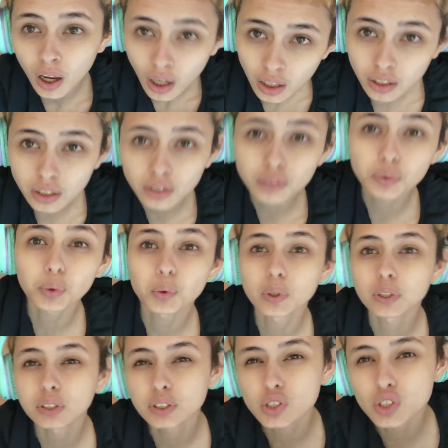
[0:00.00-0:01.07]
Hello,
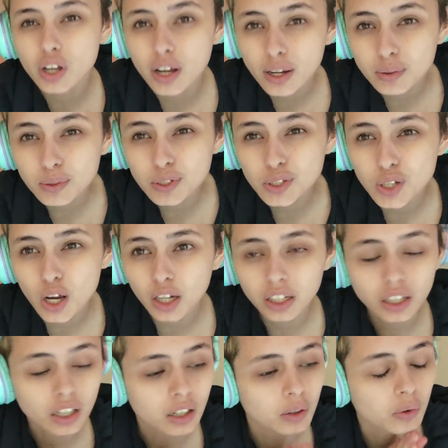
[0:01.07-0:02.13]
everyone. So, I was
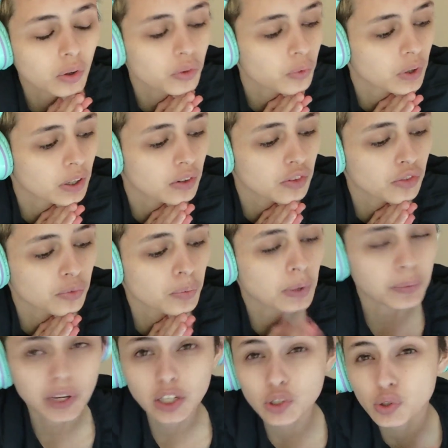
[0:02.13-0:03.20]
talking with one of
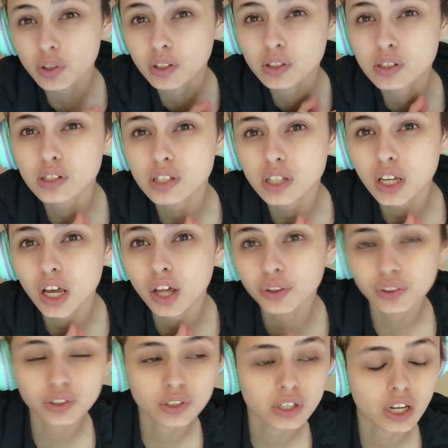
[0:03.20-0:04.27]
my patrons the
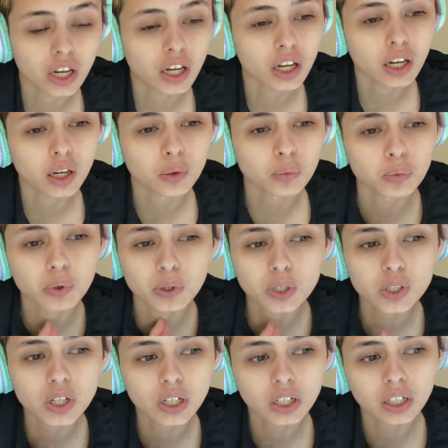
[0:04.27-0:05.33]
other day, and we were
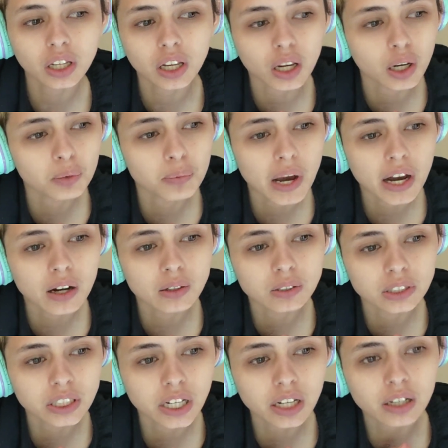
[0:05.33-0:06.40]
talking
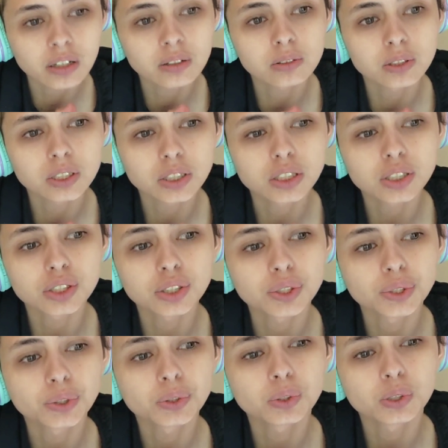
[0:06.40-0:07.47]
about how
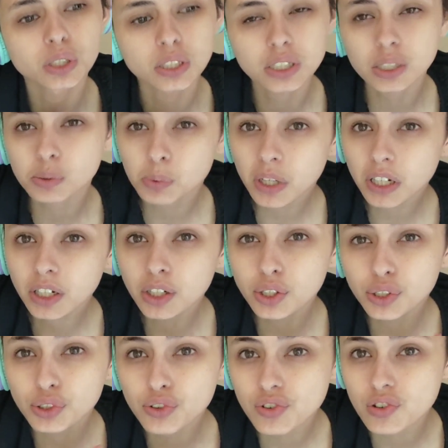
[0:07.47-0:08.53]
to
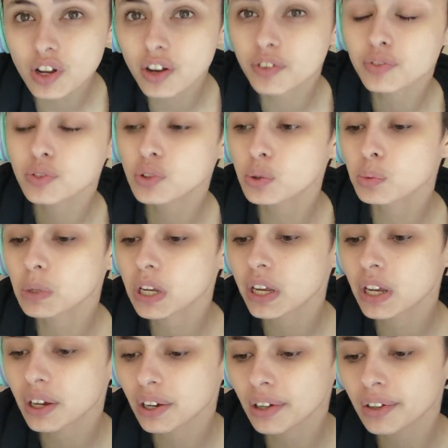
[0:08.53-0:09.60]
inspire yourself to
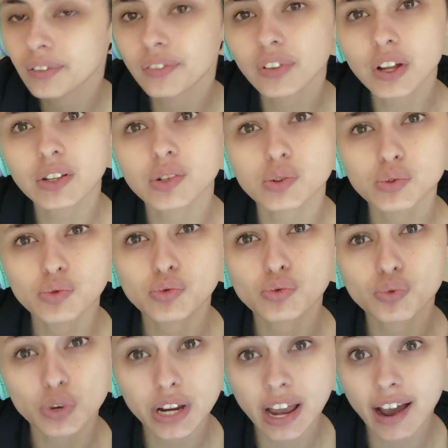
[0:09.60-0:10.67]
be less
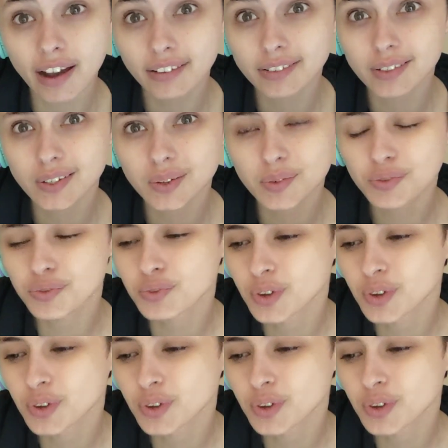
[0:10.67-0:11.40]
reactive.